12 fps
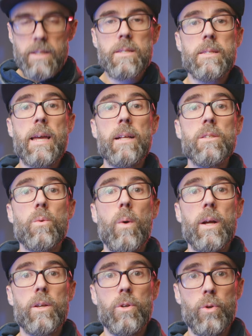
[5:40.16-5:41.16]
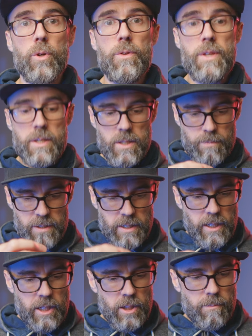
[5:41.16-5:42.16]
it sounds quite good, this
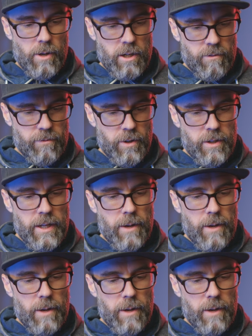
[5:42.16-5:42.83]
particular microphone.